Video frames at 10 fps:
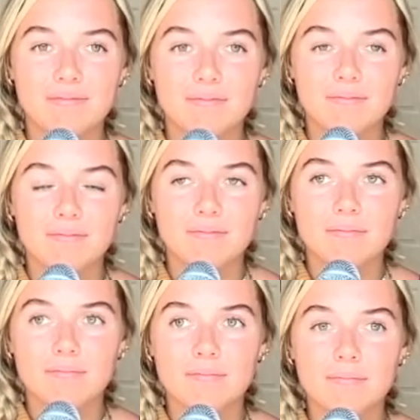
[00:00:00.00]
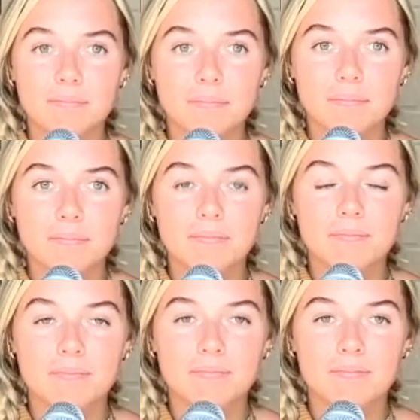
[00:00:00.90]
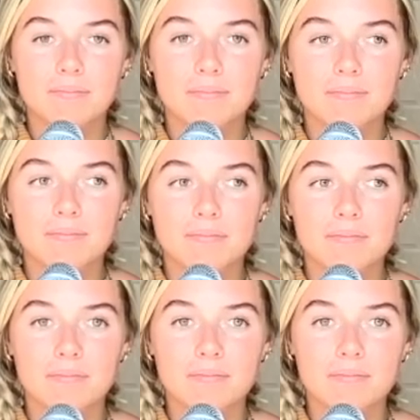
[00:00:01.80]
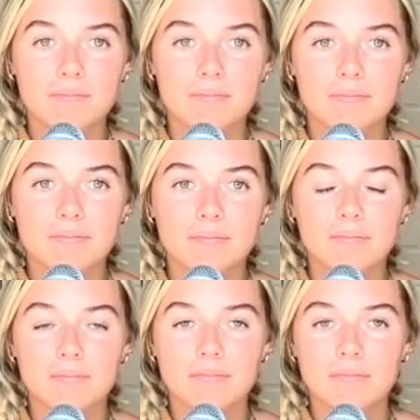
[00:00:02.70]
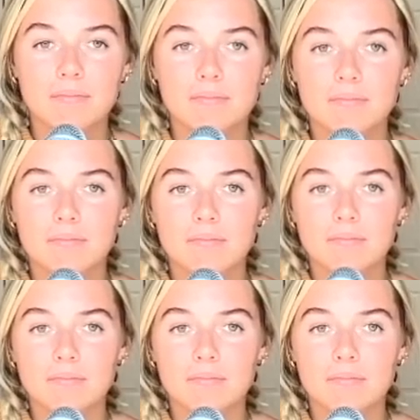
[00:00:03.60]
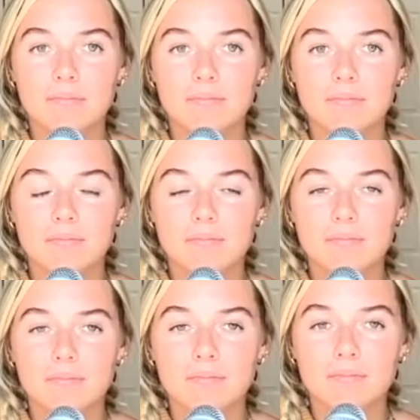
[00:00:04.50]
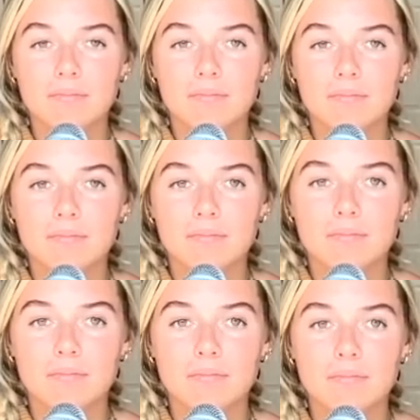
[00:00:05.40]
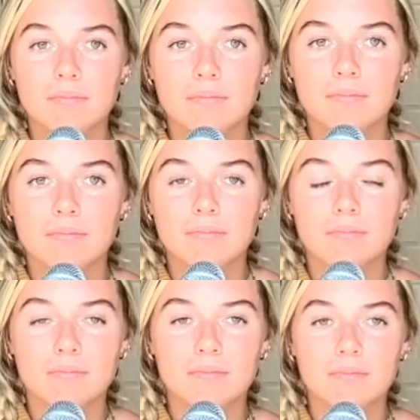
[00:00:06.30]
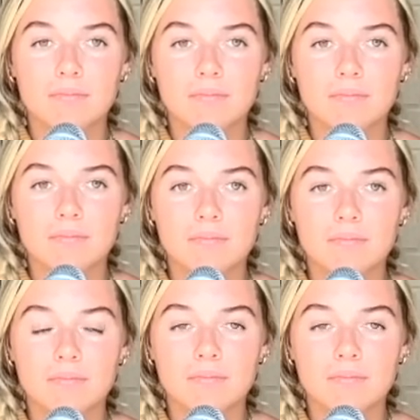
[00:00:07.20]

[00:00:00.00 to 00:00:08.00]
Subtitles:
The person shown says nothing.